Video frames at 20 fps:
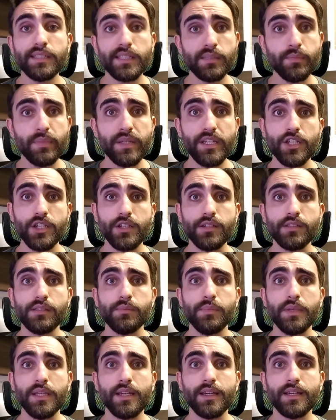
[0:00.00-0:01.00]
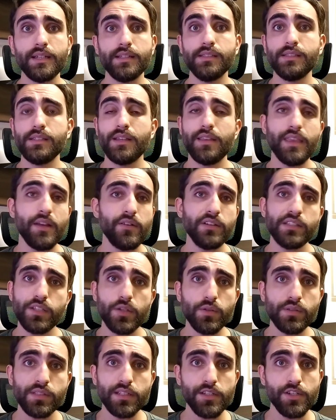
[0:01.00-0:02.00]
suspicious, because there is
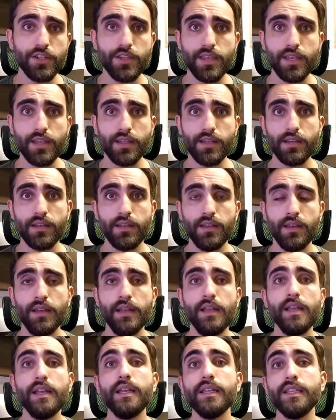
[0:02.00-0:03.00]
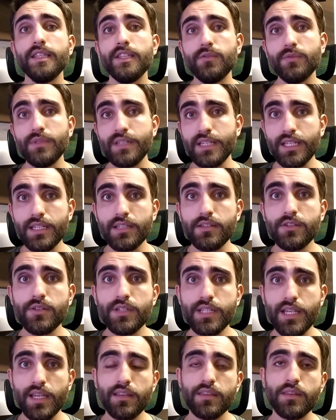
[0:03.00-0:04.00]
no such thing. You need
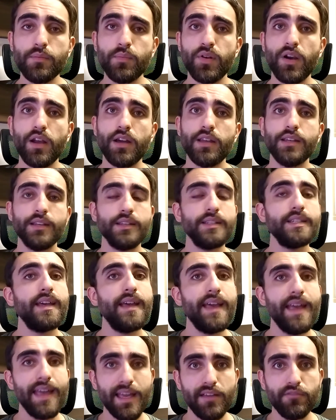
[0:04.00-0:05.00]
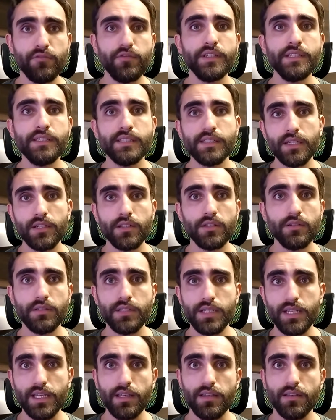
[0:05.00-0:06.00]
to take the product every single
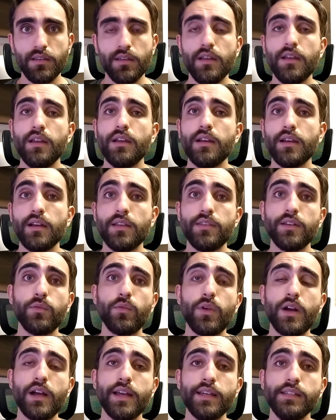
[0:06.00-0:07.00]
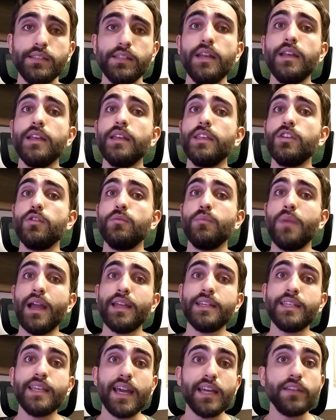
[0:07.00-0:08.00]
day. Otherwise, you
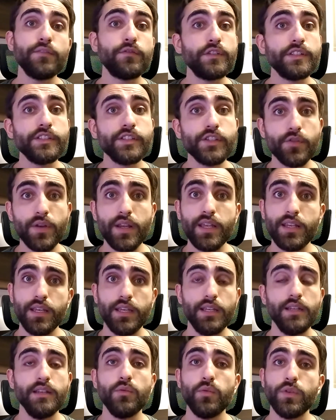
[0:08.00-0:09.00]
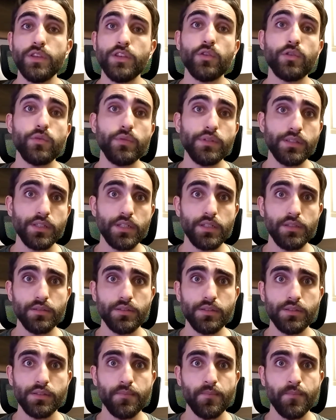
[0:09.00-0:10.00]
might get frustrated with your
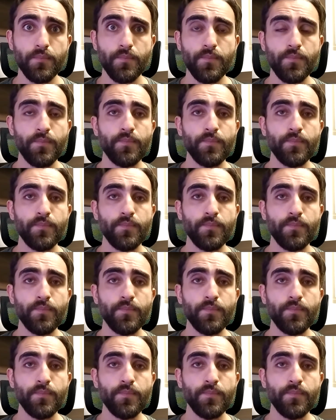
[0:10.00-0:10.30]
results.